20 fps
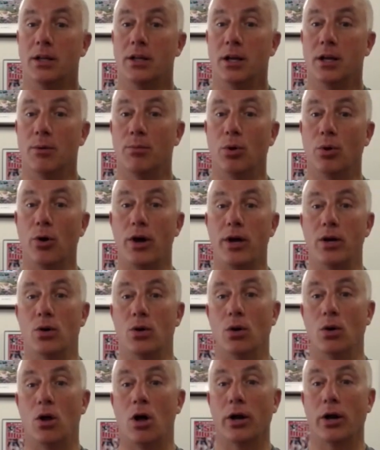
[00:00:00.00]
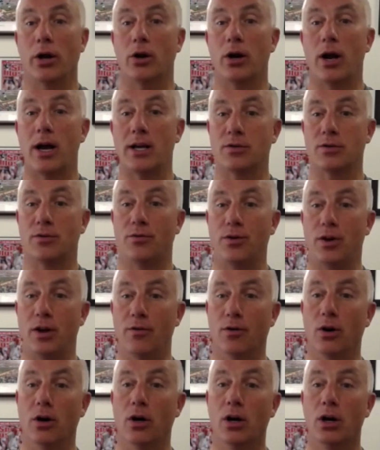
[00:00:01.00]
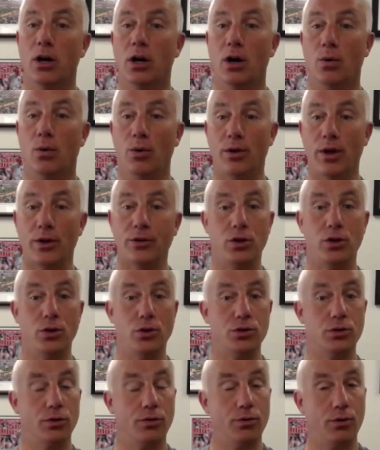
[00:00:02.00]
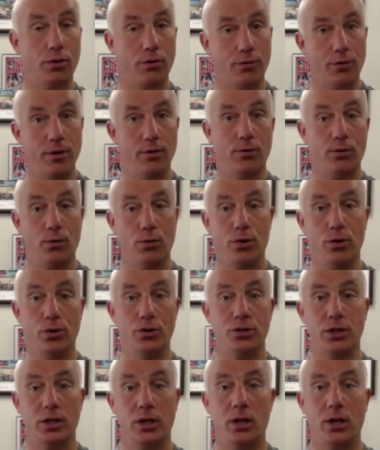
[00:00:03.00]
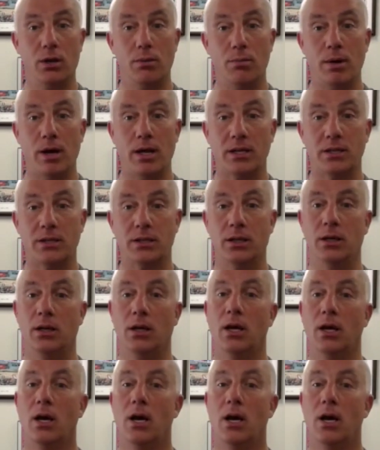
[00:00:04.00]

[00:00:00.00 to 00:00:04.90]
the employee no longer has a fever without the use of fever-reducing medicine.